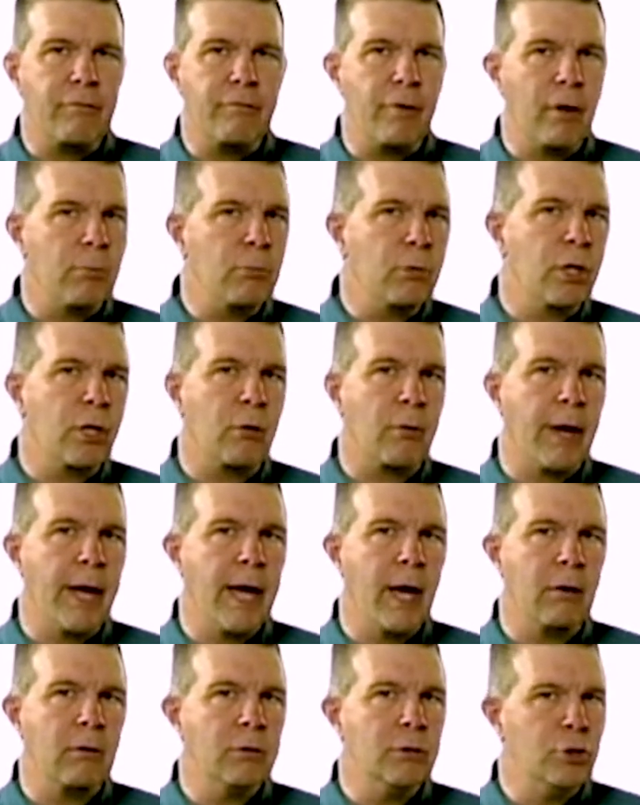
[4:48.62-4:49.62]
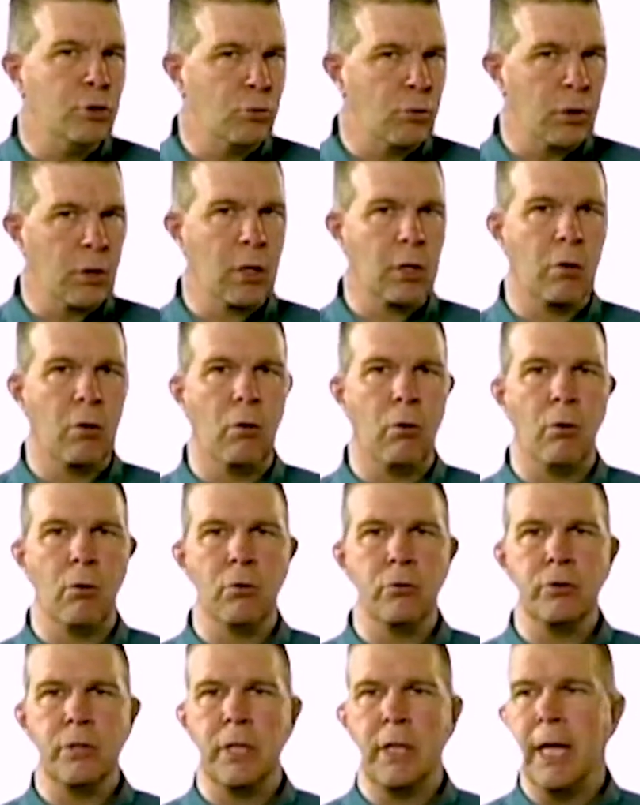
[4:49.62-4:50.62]
fumbling around and drilling
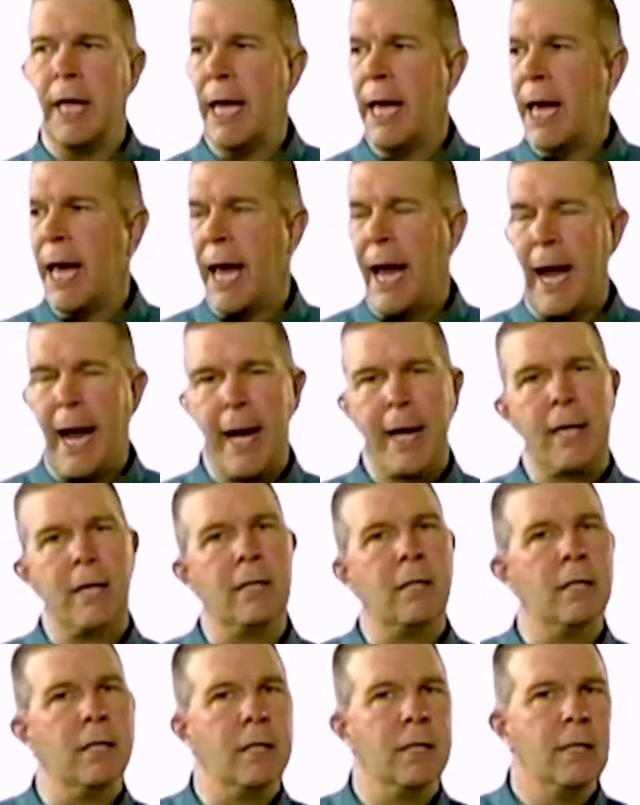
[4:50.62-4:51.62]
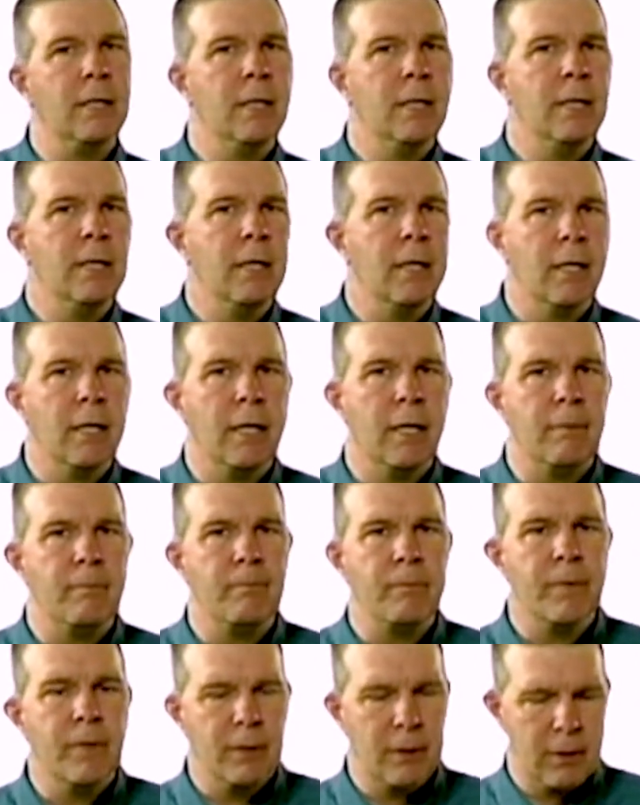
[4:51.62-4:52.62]
holes and hacking
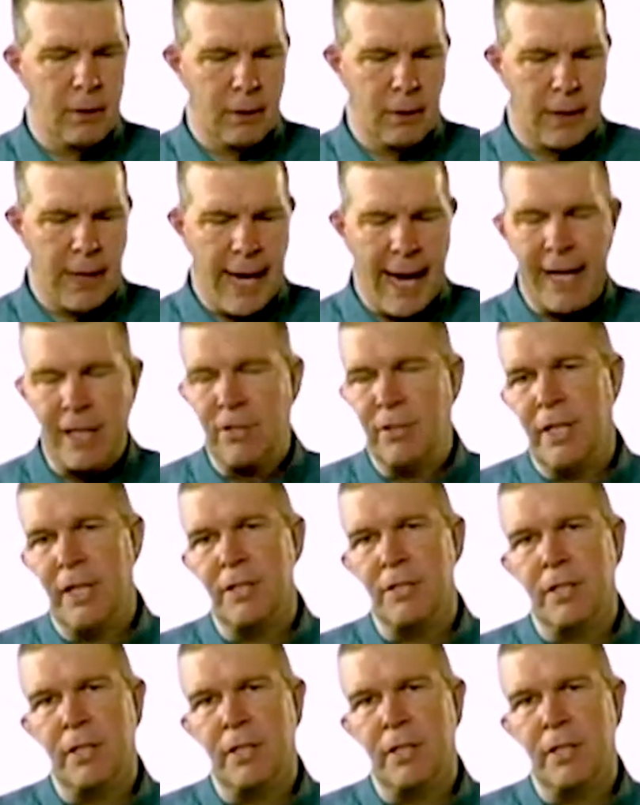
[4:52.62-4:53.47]
access